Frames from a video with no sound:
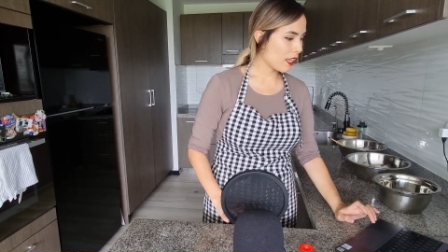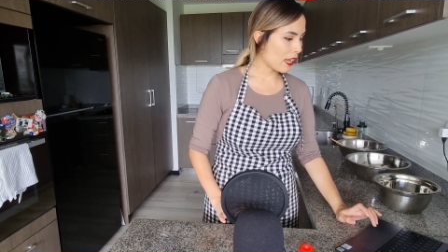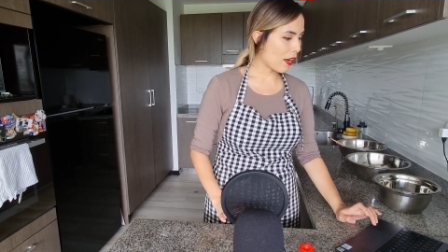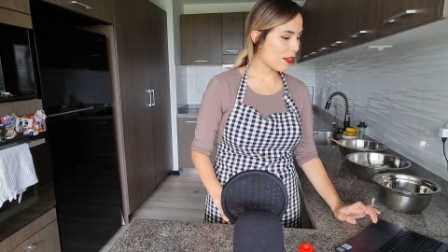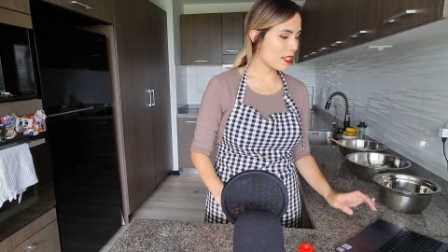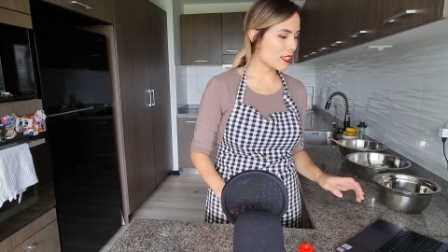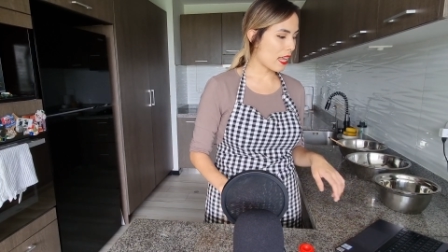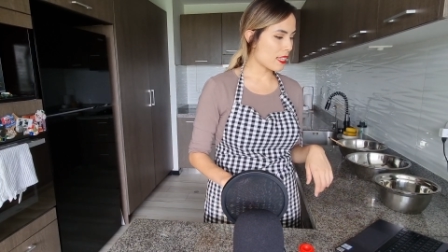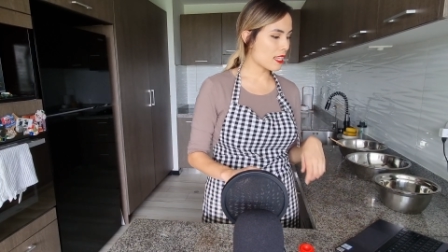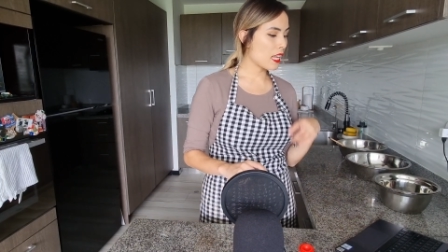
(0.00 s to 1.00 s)
Now it
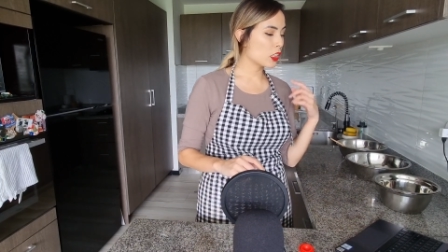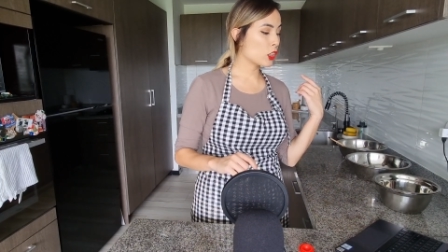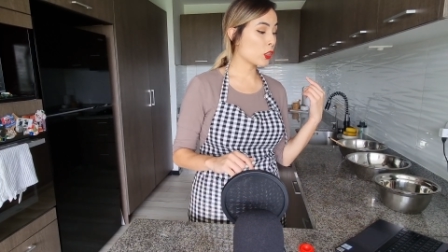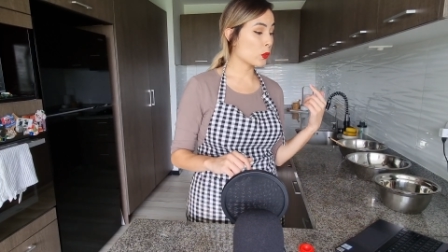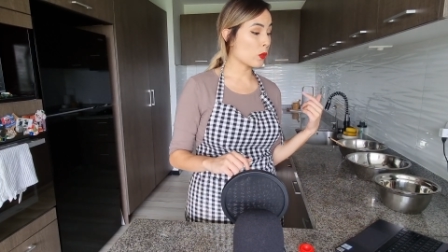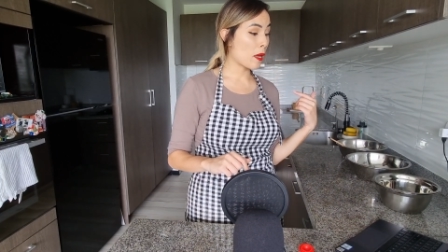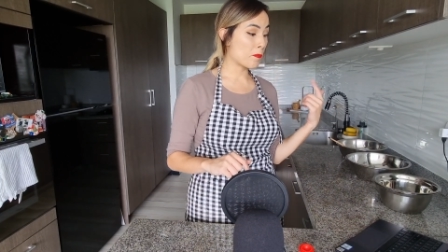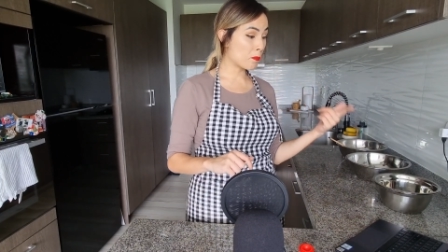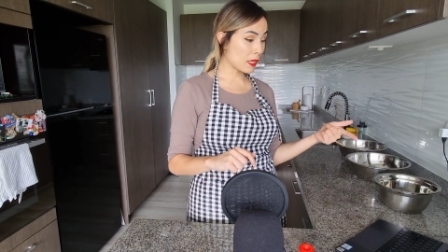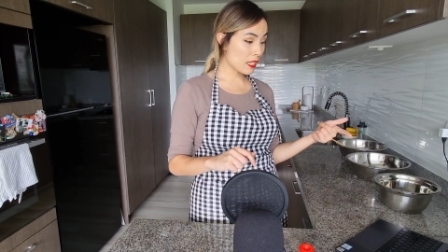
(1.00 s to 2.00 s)
says to
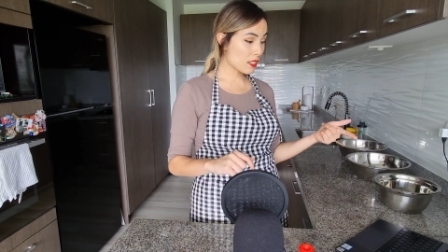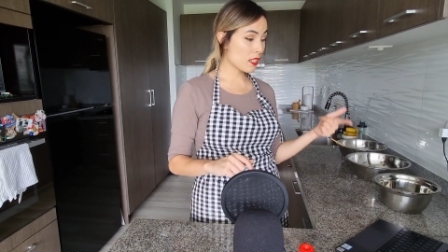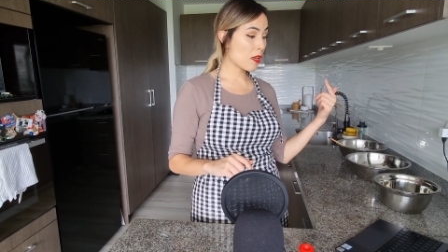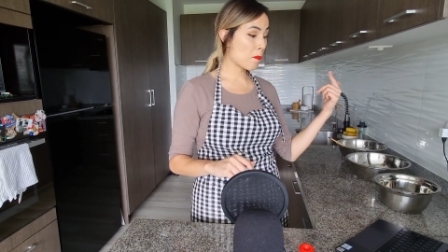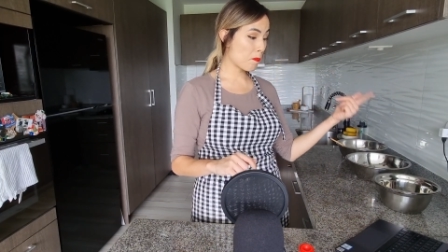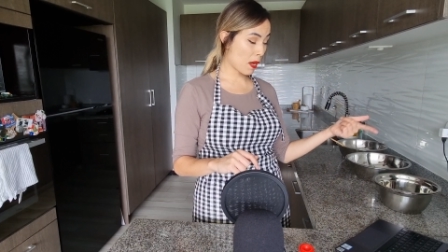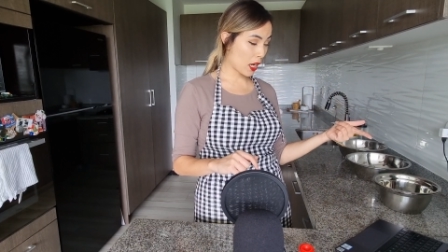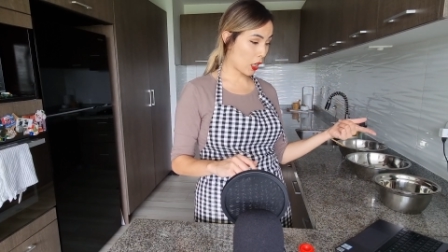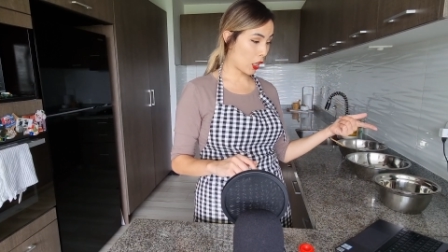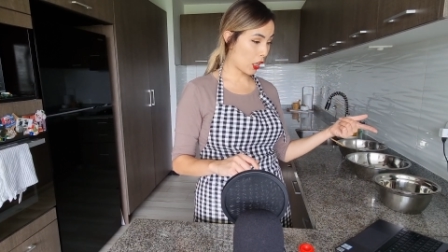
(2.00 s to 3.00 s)
beat
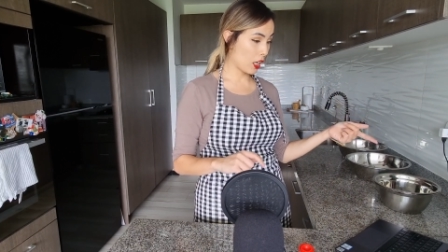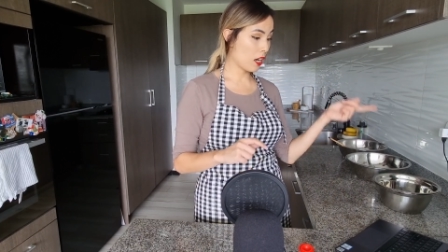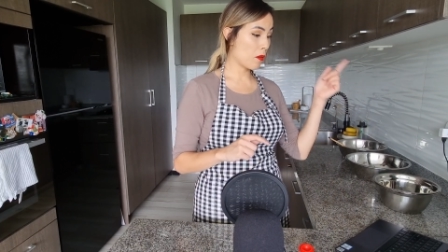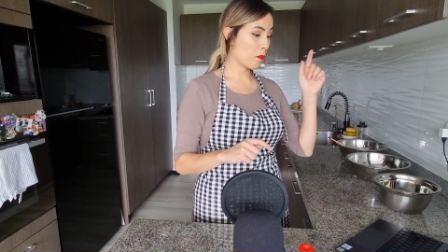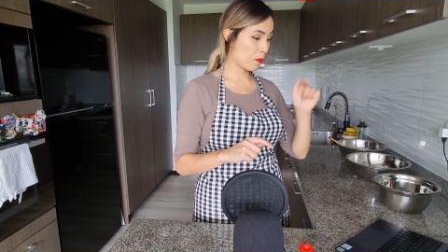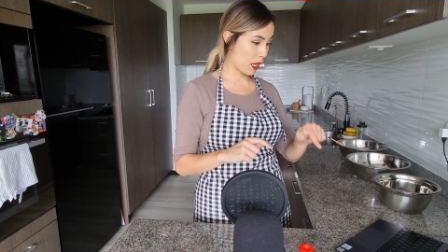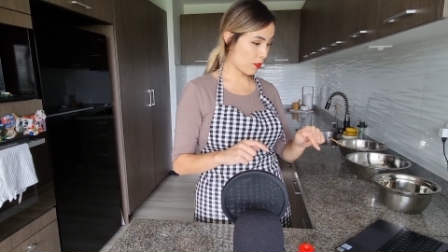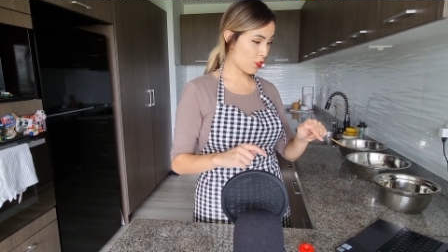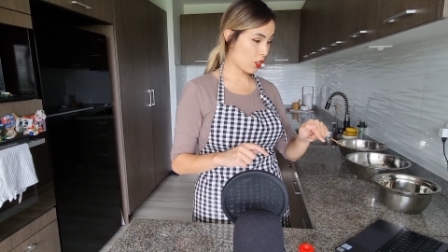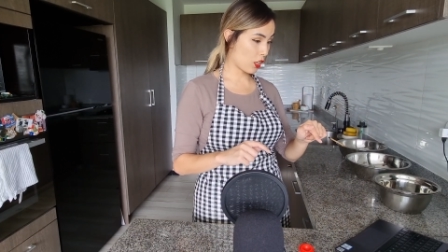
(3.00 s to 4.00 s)
butter
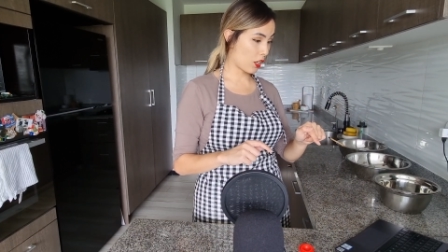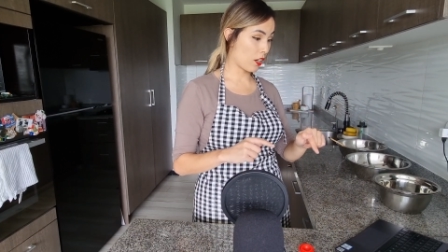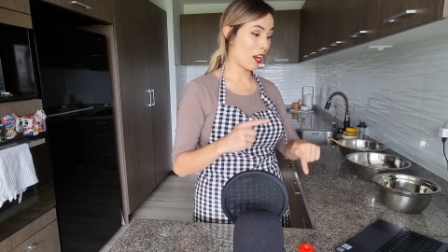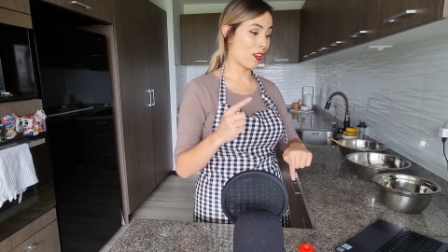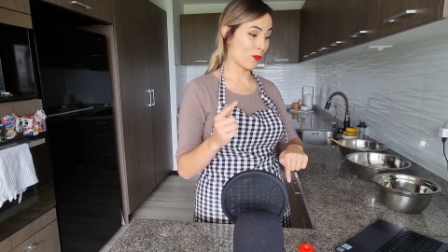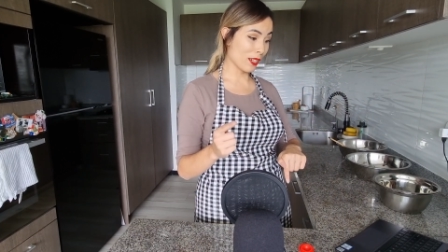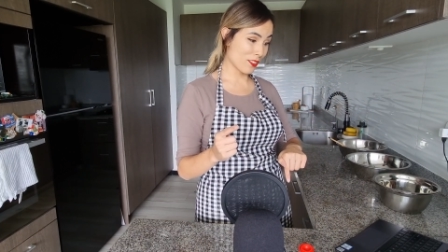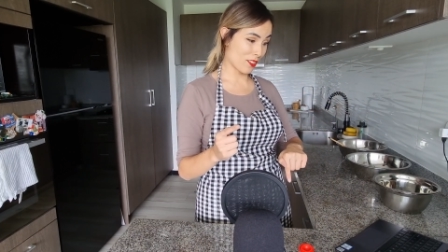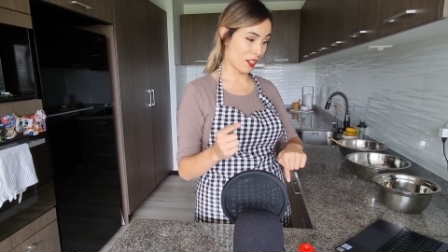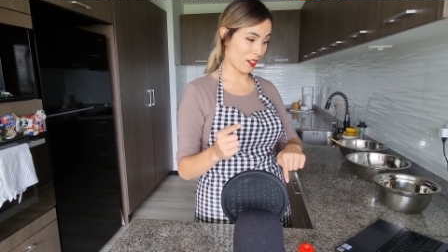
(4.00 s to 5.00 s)
brown sugar and white
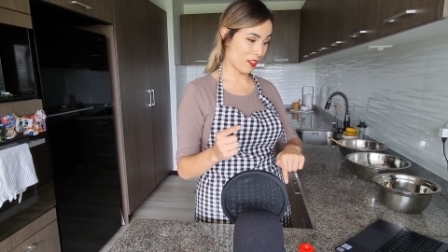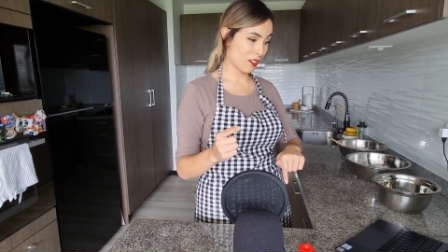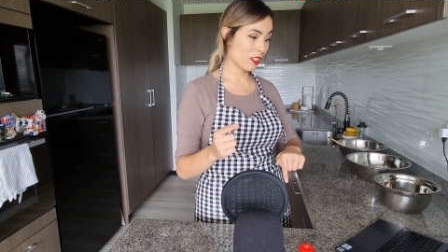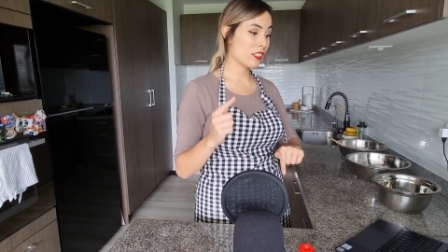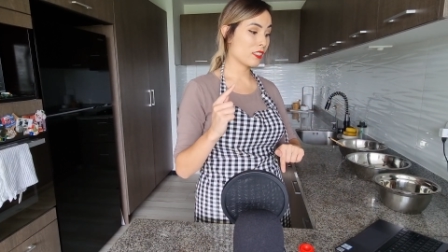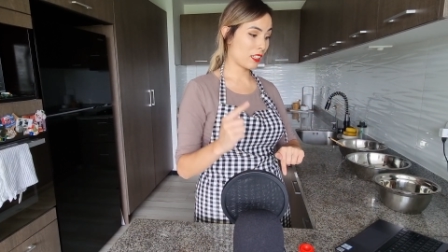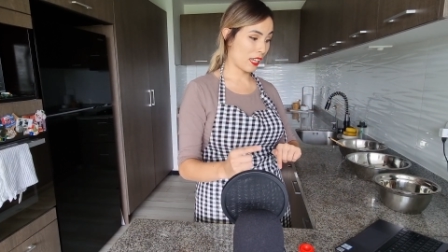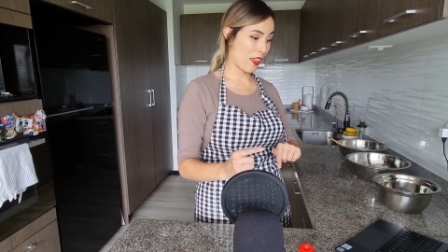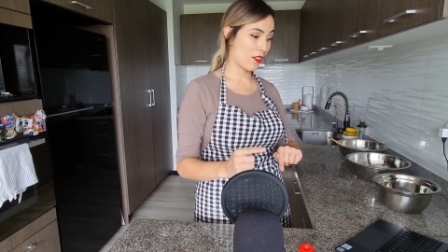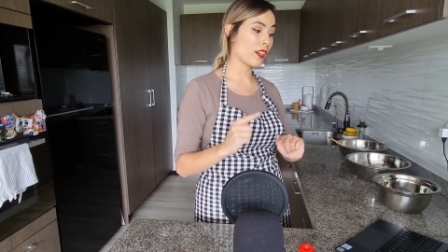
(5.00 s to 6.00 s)
sugar
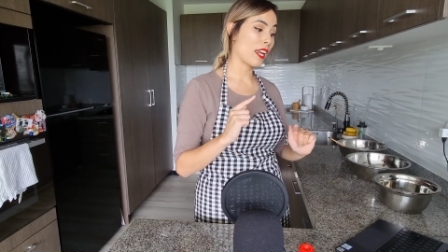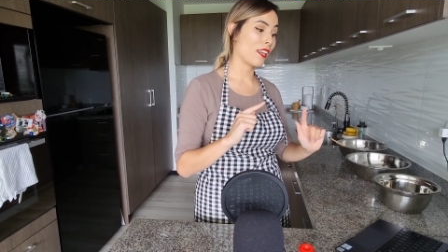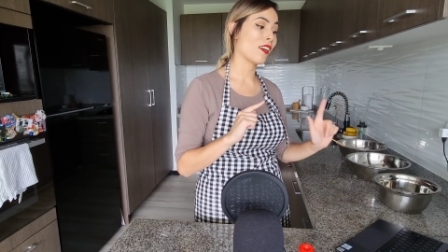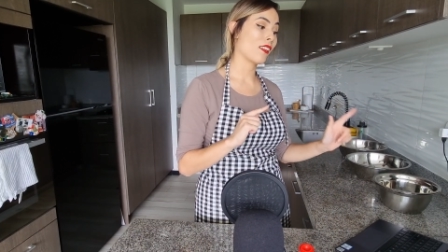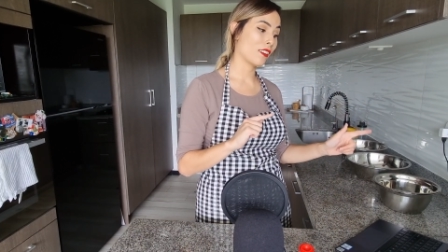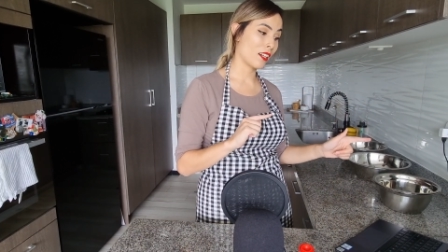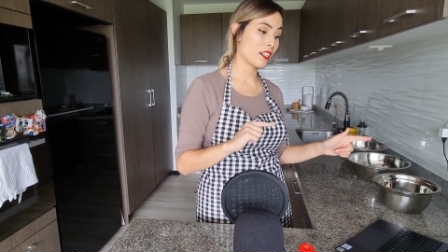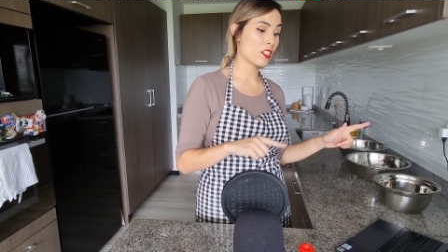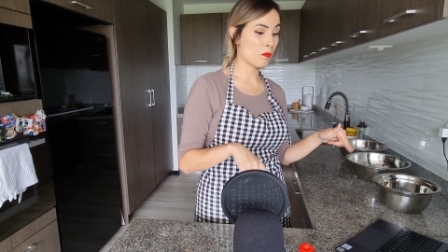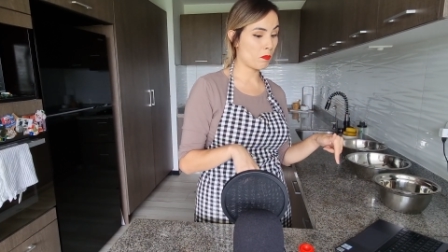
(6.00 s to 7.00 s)
together in a
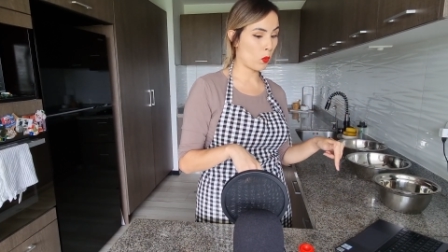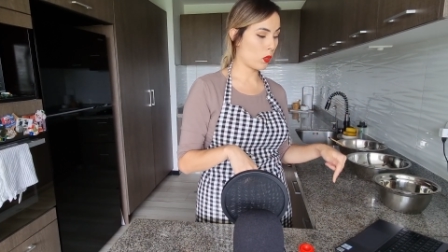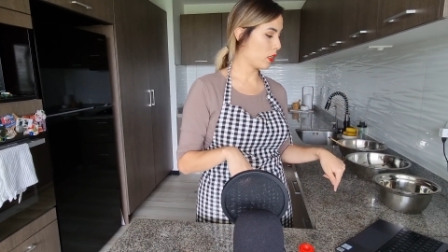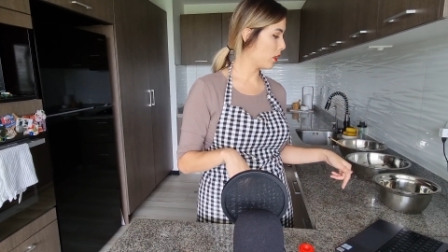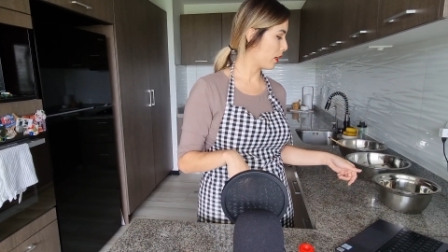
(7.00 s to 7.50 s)
large bowl.